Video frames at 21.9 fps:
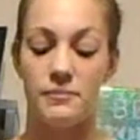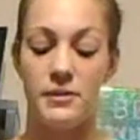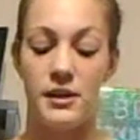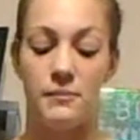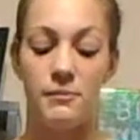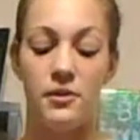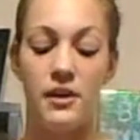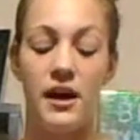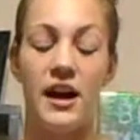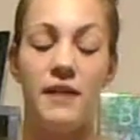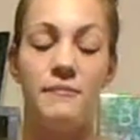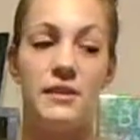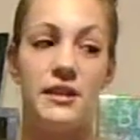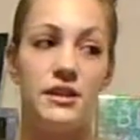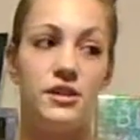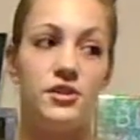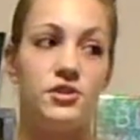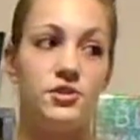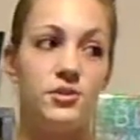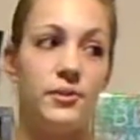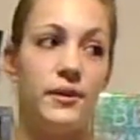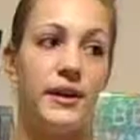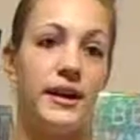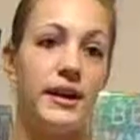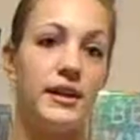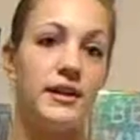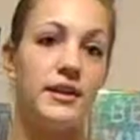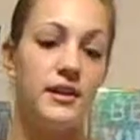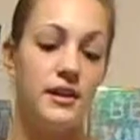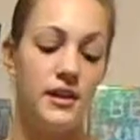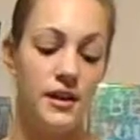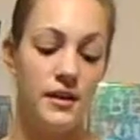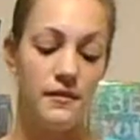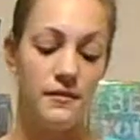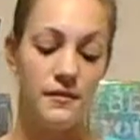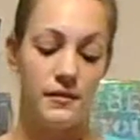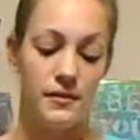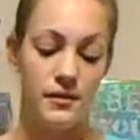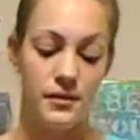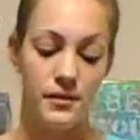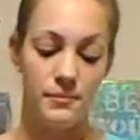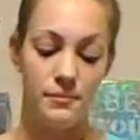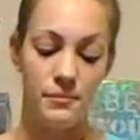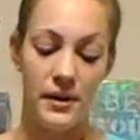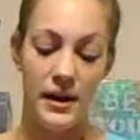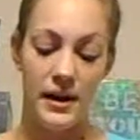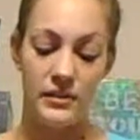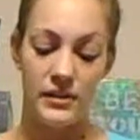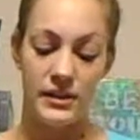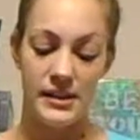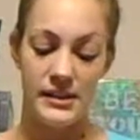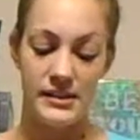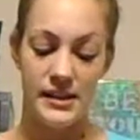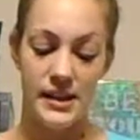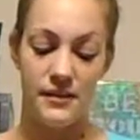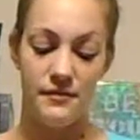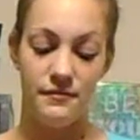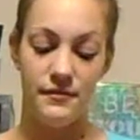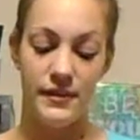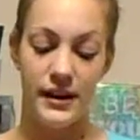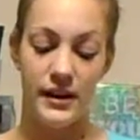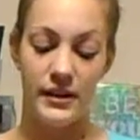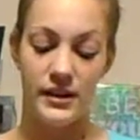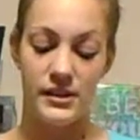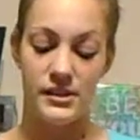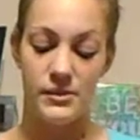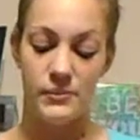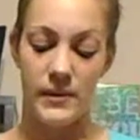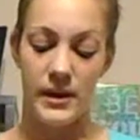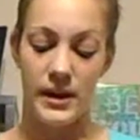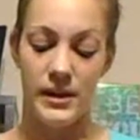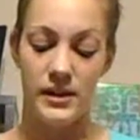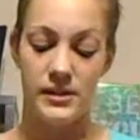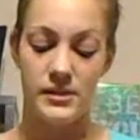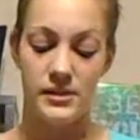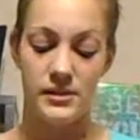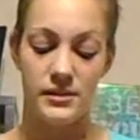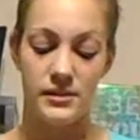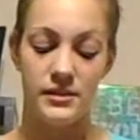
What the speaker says: people have been enjoying brownies in various ways.